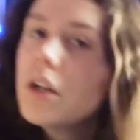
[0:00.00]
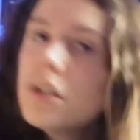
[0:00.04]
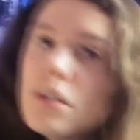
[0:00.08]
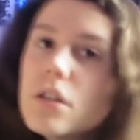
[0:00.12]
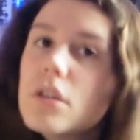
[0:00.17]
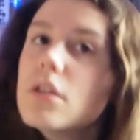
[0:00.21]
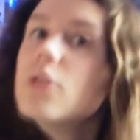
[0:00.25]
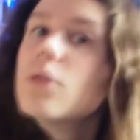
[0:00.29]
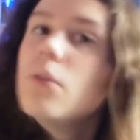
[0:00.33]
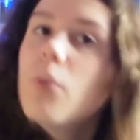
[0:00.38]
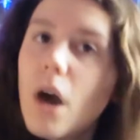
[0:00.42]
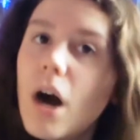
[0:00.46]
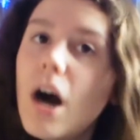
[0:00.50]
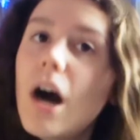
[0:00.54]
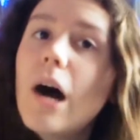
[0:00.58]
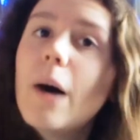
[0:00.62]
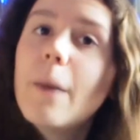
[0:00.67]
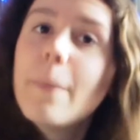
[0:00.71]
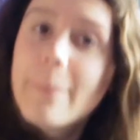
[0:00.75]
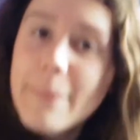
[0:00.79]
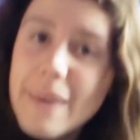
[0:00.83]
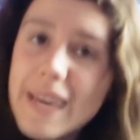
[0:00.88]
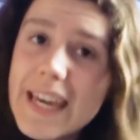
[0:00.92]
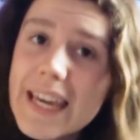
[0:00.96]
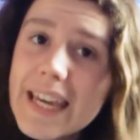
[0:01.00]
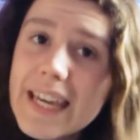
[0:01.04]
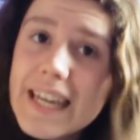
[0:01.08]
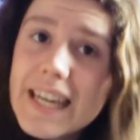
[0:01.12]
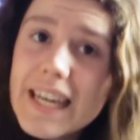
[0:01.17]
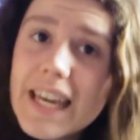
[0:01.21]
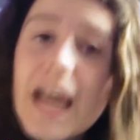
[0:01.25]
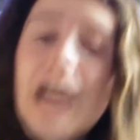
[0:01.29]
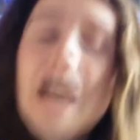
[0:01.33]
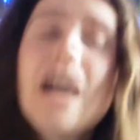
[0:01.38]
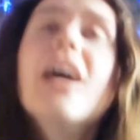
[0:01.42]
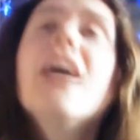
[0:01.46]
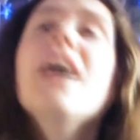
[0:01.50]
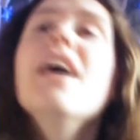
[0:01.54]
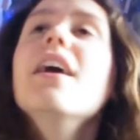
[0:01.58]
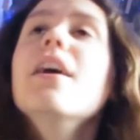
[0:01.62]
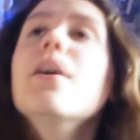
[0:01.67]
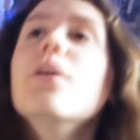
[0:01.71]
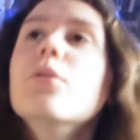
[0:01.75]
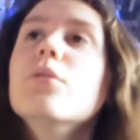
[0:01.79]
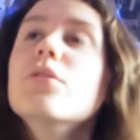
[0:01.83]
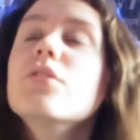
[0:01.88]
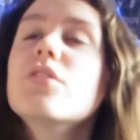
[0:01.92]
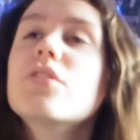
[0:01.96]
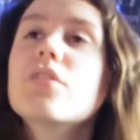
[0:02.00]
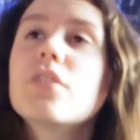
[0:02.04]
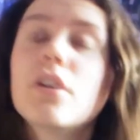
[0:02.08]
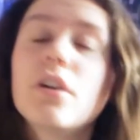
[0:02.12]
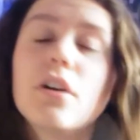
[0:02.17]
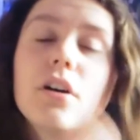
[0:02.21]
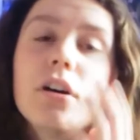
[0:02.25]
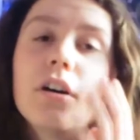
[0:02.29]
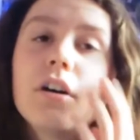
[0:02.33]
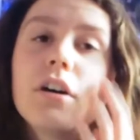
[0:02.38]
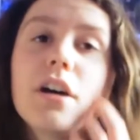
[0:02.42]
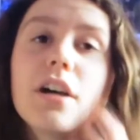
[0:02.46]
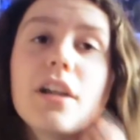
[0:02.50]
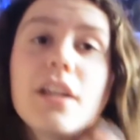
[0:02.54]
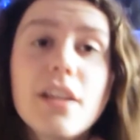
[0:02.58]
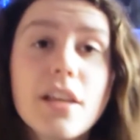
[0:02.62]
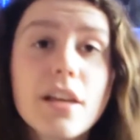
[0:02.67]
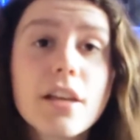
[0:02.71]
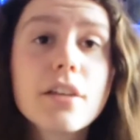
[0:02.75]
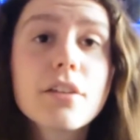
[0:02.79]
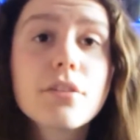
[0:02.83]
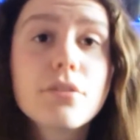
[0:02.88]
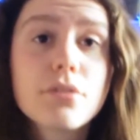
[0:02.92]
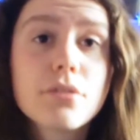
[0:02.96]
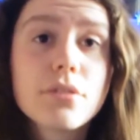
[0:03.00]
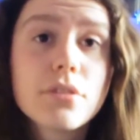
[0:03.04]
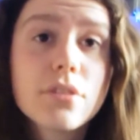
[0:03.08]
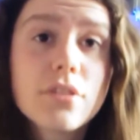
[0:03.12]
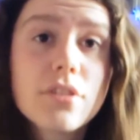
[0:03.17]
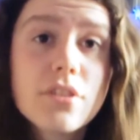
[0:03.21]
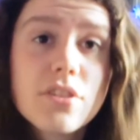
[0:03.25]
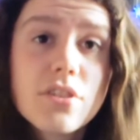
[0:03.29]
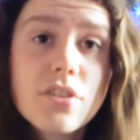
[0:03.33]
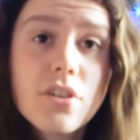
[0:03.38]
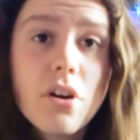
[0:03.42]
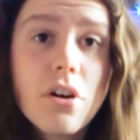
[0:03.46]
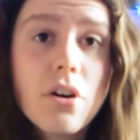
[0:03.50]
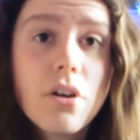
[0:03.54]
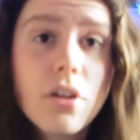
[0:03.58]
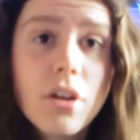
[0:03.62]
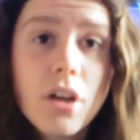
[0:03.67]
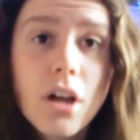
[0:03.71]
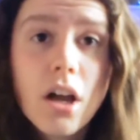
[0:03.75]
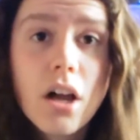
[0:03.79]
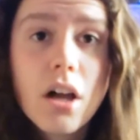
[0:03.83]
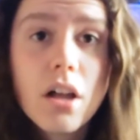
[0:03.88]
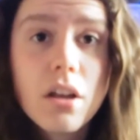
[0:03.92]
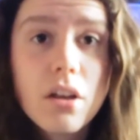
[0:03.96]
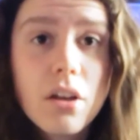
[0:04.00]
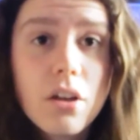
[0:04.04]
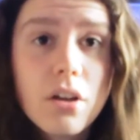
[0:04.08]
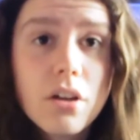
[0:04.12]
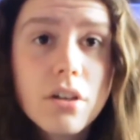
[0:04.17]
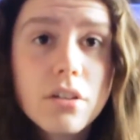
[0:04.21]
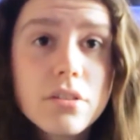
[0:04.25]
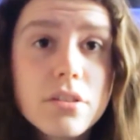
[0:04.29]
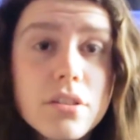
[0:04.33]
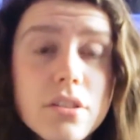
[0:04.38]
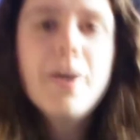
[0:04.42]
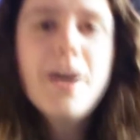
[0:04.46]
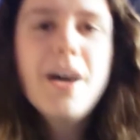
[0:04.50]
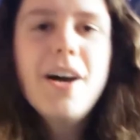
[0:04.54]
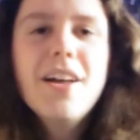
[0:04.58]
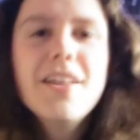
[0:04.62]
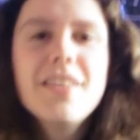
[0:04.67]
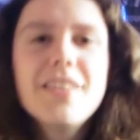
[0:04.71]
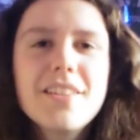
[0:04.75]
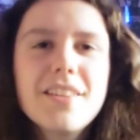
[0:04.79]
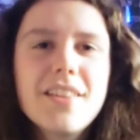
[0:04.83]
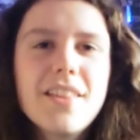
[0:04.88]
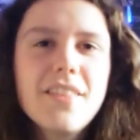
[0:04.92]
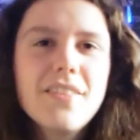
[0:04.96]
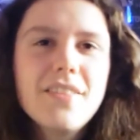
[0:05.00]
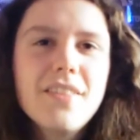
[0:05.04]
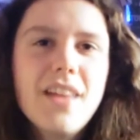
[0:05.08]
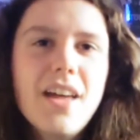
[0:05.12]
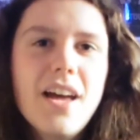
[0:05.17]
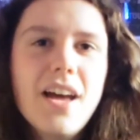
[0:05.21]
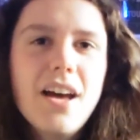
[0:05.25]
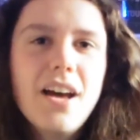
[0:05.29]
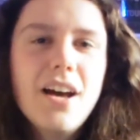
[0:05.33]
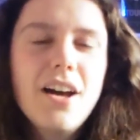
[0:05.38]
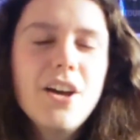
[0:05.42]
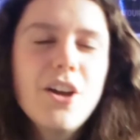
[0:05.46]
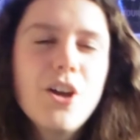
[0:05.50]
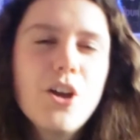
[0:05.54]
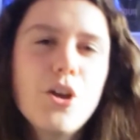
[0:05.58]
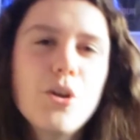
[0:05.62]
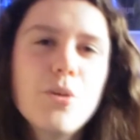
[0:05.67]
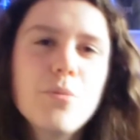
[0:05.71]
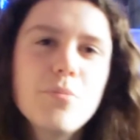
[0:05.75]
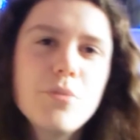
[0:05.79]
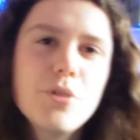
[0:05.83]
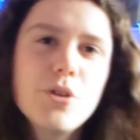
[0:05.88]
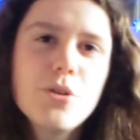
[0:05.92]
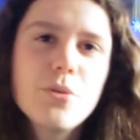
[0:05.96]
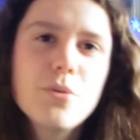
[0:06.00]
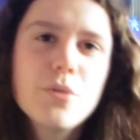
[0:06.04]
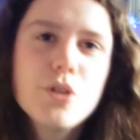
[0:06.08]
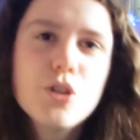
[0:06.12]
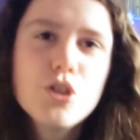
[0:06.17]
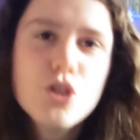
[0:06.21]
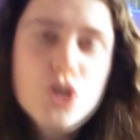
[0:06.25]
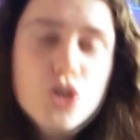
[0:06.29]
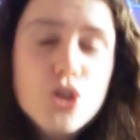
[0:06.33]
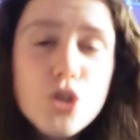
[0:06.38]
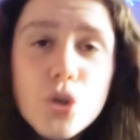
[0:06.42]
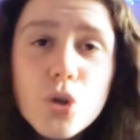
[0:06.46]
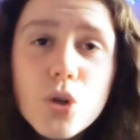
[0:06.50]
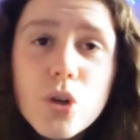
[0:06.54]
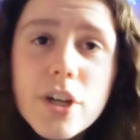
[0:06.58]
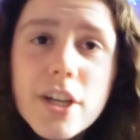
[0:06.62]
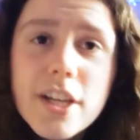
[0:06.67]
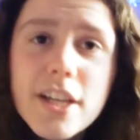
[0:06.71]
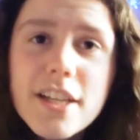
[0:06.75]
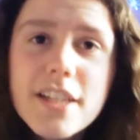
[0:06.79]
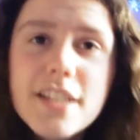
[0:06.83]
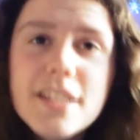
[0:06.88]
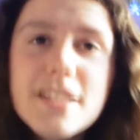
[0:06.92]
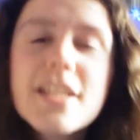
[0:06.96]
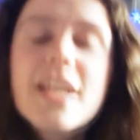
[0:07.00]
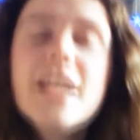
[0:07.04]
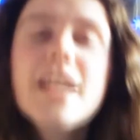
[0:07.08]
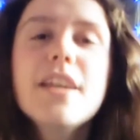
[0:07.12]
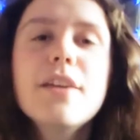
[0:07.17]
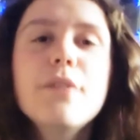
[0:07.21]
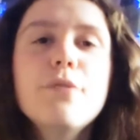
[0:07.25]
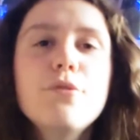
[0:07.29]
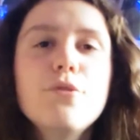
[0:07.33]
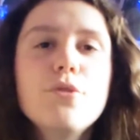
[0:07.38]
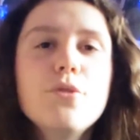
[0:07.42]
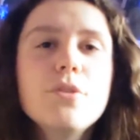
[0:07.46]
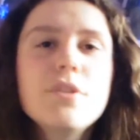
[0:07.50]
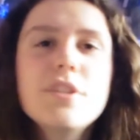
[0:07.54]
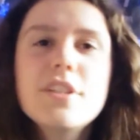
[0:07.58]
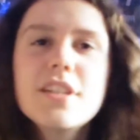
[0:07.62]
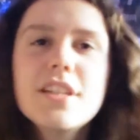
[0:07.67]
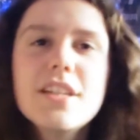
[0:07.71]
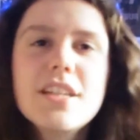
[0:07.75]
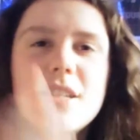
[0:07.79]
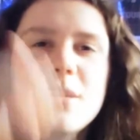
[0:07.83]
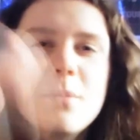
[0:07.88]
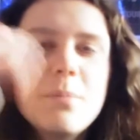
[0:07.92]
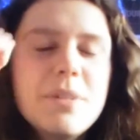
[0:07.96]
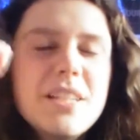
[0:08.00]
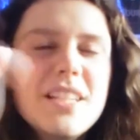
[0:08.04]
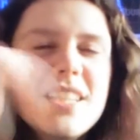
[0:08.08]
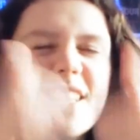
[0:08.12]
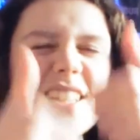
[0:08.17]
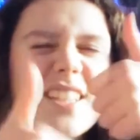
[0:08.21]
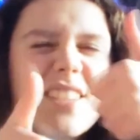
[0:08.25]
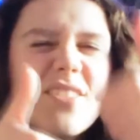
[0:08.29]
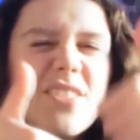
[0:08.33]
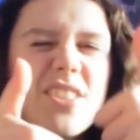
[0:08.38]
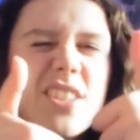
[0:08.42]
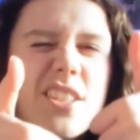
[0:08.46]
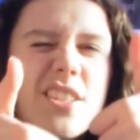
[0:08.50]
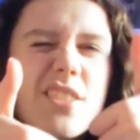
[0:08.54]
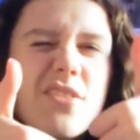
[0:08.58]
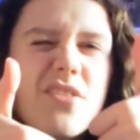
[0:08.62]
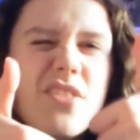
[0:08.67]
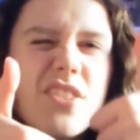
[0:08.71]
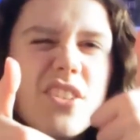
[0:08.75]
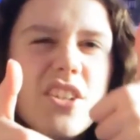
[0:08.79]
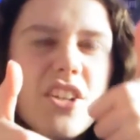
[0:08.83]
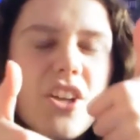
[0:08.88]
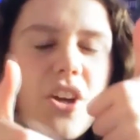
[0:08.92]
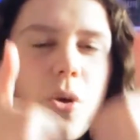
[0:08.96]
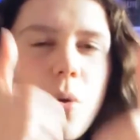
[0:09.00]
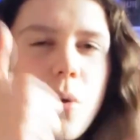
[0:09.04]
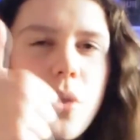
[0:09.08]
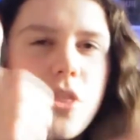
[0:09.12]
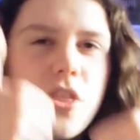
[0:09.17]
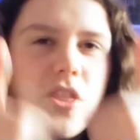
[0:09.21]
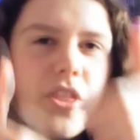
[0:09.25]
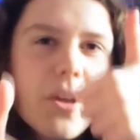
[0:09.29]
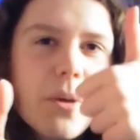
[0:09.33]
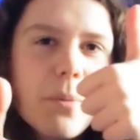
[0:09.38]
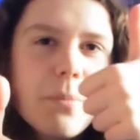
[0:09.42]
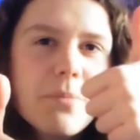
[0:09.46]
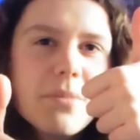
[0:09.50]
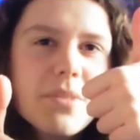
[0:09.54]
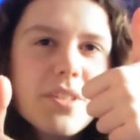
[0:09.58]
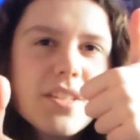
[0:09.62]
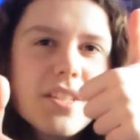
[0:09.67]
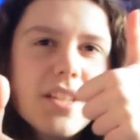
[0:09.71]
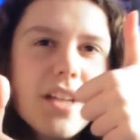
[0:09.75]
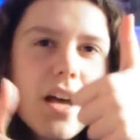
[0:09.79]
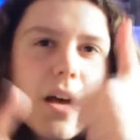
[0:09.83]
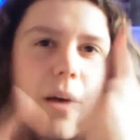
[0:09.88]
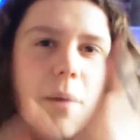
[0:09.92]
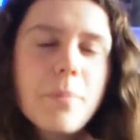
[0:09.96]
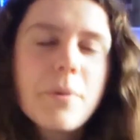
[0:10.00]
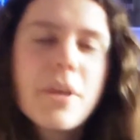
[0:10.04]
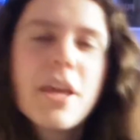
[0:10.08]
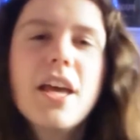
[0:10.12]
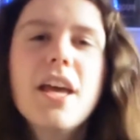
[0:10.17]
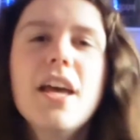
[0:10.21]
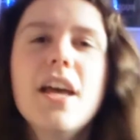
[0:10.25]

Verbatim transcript: You Are Me. It was, oh, I liked the song a lot. But other than that, I hope you enjoyed. If you did, please give this video a thumbs up.